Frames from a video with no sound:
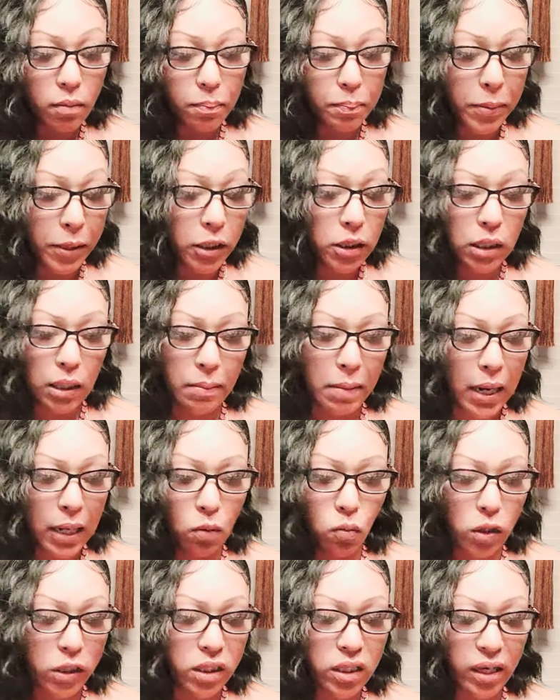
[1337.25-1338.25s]
But somebody
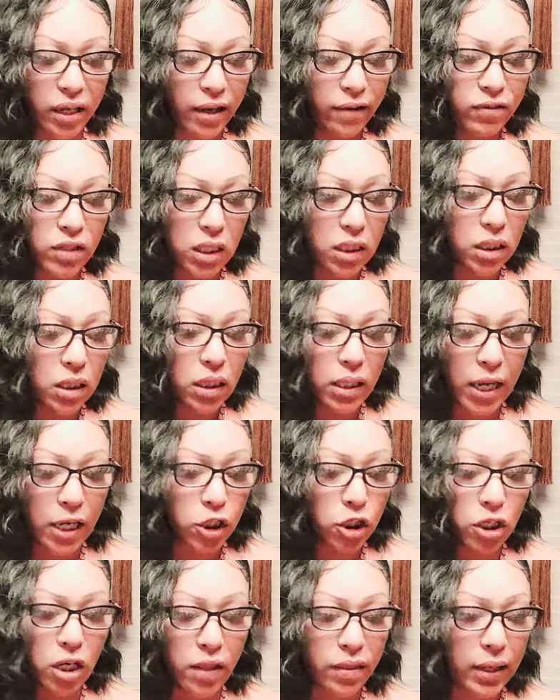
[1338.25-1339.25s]
wants to give to this
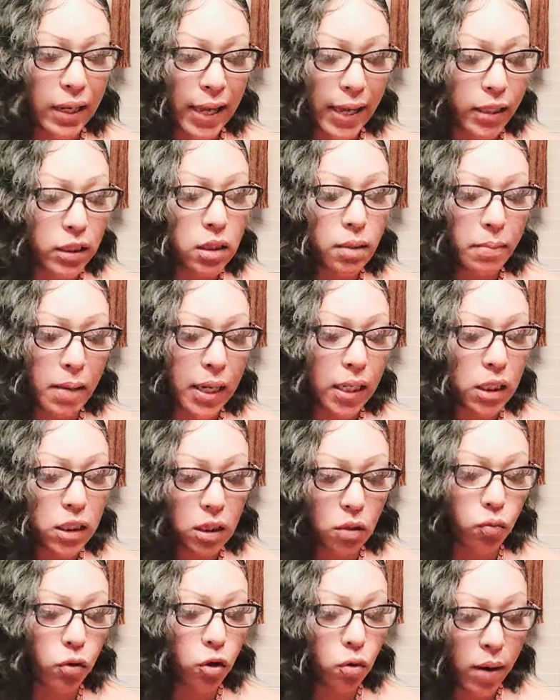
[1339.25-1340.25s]
connection nonetheless. Somebody is
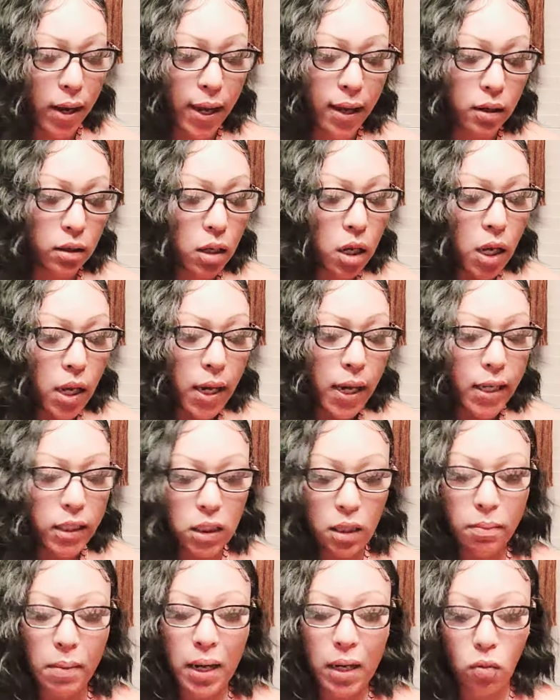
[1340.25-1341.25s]
in regret and
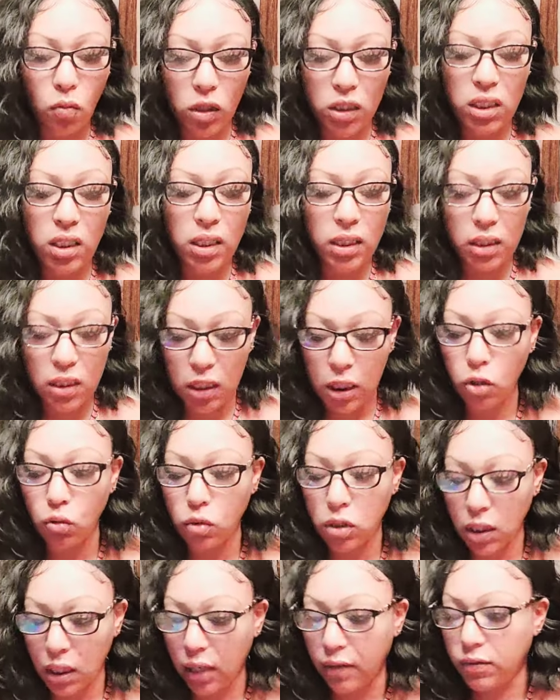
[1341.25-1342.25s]
somebody wants to continue
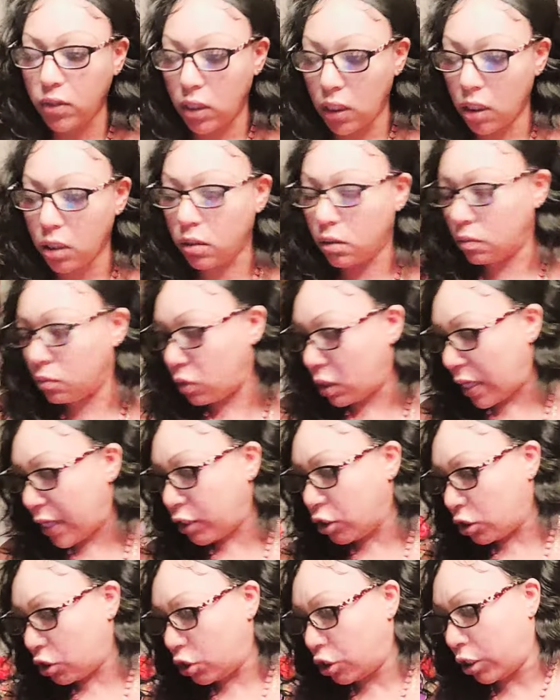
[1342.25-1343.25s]
to give to this
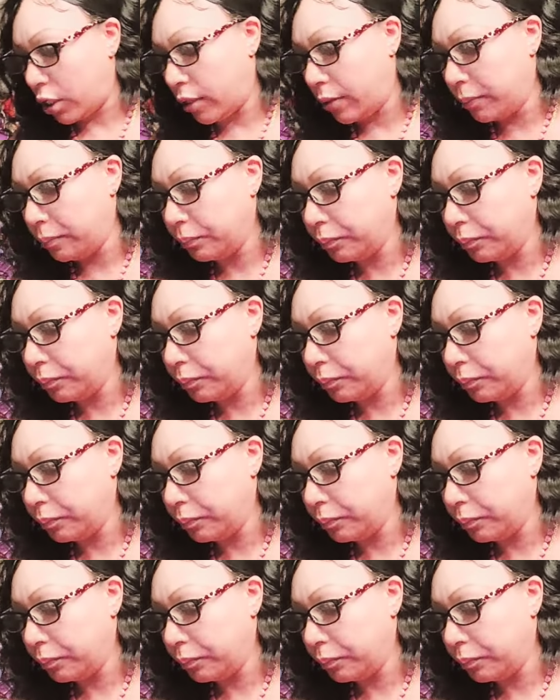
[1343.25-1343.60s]
relationship.